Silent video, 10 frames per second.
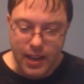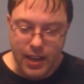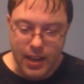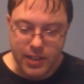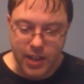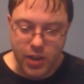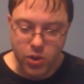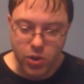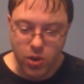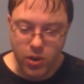his
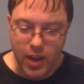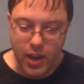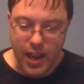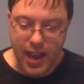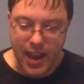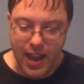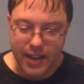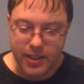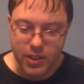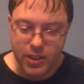slash her
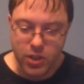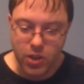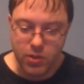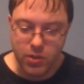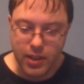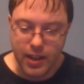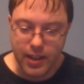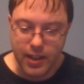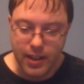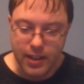hand to
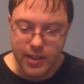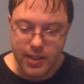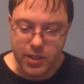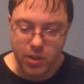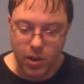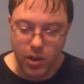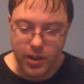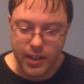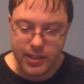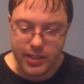the discard
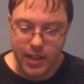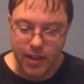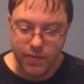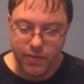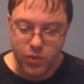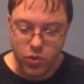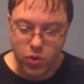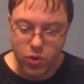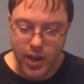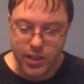instead of
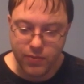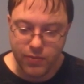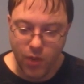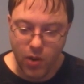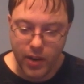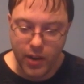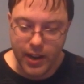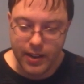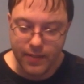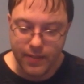
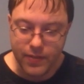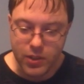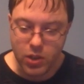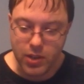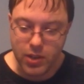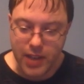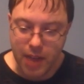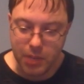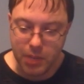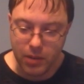transferring to the
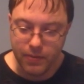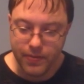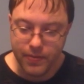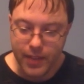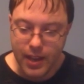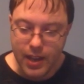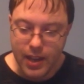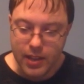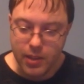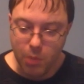tableau.
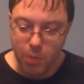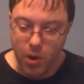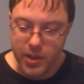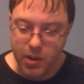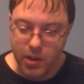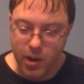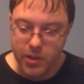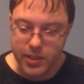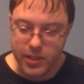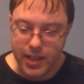The more the
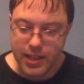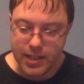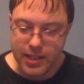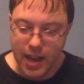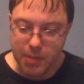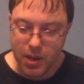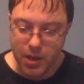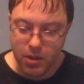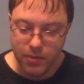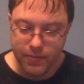cards in the
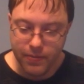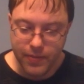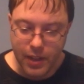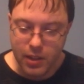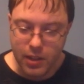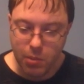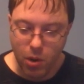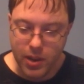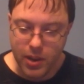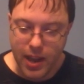tableau, the
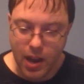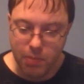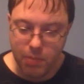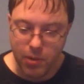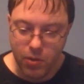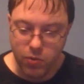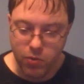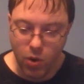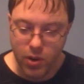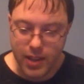more the help
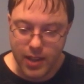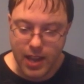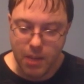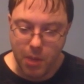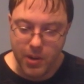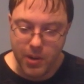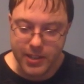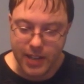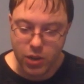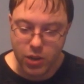for the
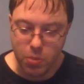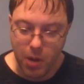opponent slash